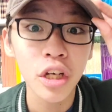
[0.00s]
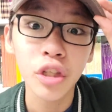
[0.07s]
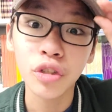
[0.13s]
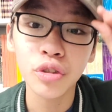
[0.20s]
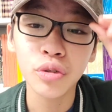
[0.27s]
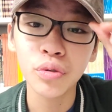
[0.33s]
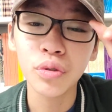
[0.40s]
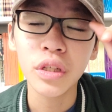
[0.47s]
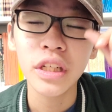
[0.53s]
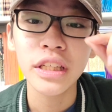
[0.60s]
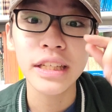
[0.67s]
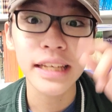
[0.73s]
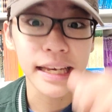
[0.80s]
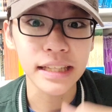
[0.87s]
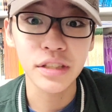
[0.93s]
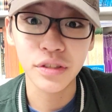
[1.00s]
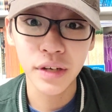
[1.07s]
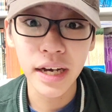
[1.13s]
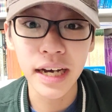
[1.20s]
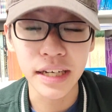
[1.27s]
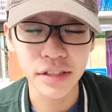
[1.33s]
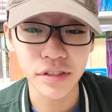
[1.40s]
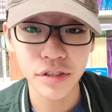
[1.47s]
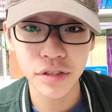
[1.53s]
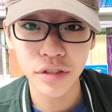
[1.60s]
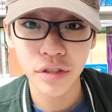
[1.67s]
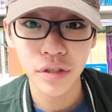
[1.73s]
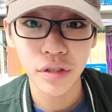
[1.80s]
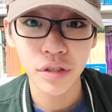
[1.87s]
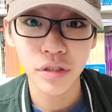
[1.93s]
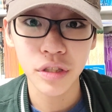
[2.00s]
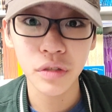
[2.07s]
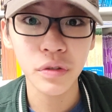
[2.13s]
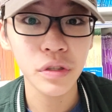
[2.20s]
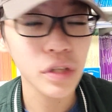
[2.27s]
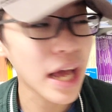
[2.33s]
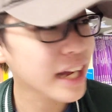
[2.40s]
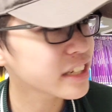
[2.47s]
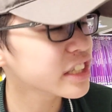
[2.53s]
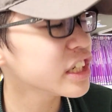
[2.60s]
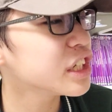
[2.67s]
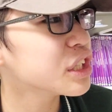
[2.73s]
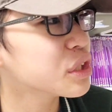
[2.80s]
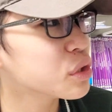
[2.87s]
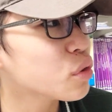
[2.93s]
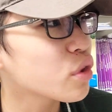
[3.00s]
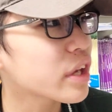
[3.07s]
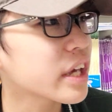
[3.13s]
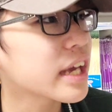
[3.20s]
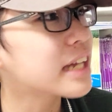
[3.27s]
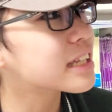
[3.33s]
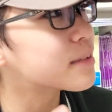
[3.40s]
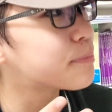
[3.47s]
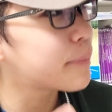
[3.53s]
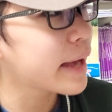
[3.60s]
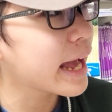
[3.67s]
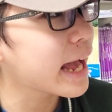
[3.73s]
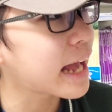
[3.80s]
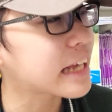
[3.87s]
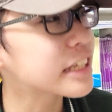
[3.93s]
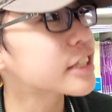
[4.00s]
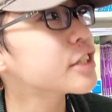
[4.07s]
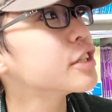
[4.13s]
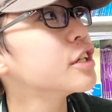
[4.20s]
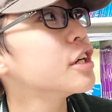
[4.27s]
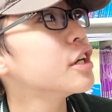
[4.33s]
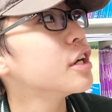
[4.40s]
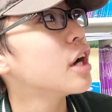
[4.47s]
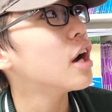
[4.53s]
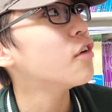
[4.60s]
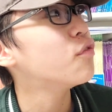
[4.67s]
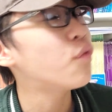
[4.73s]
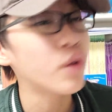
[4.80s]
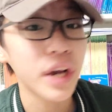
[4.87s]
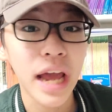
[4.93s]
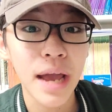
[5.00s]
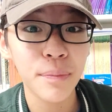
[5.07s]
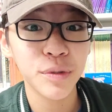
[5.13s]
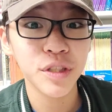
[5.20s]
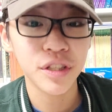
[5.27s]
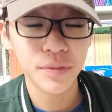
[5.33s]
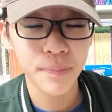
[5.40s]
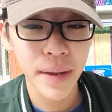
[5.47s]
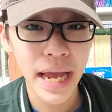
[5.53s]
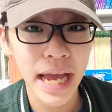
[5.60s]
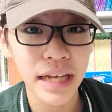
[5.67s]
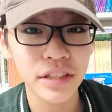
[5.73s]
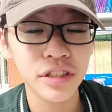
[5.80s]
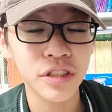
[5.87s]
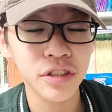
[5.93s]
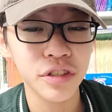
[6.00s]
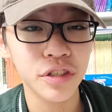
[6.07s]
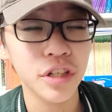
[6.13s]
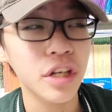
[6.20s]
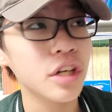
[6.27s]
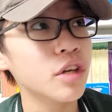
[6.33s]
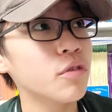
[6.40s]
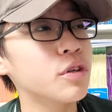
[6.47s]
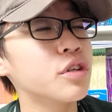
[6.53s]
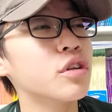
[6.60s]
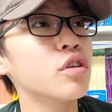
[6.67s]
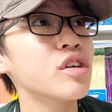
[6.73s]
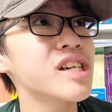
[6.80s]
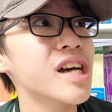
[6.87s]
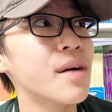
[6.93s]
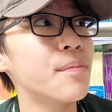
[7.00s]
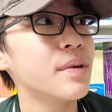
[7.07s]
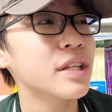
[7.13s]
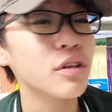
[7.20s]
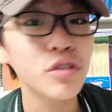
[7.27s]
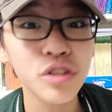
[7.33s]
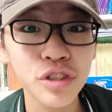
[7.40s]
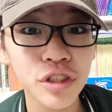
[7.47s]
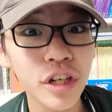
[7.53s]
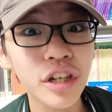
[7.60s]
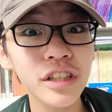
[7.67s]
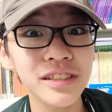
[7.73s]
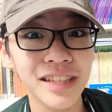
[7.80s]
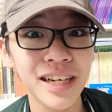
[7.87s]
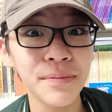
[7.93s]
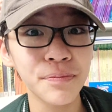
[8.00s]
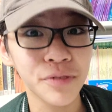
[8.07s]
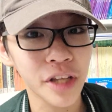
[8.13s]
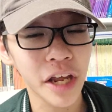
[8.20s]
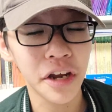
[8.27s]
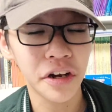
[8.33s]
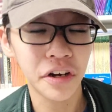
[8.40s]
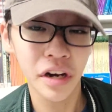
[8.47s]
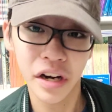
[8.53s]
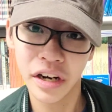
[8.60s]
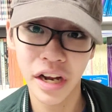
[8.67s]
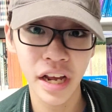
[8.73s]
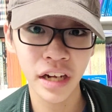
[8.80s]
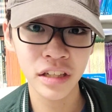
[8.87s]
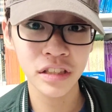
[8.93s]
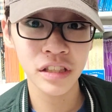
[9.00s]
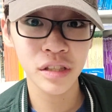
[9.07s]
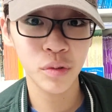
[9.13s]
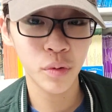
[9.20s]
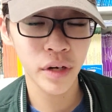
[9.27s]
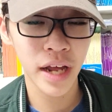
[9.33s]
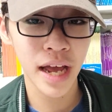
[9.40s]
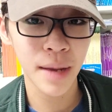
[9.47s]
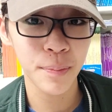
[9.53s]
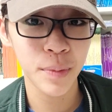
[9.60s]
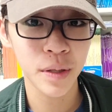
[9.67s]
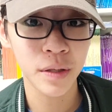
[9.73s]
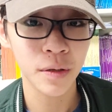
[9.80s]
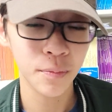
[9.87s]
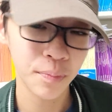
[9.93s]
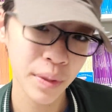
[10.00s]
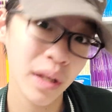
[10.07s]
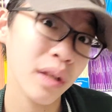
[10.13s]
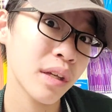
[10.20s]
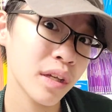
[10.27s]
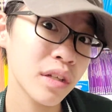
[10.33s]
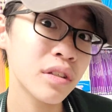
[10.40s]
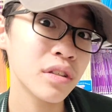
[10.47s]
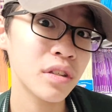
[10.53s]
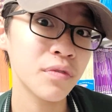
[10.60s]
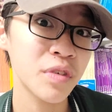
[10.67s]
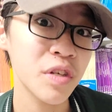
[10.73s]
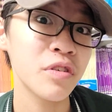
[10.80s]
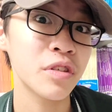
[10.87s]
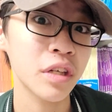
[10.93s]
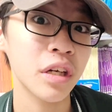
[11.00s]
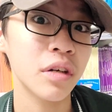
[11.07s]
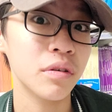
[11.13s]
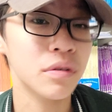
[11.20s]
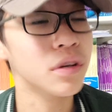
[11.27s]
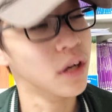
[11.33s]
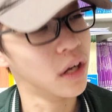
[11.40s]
to get to us. So we're actually looking at the past of what happened in the past when you look up. Those stars up there are actually what happened billions of years ago.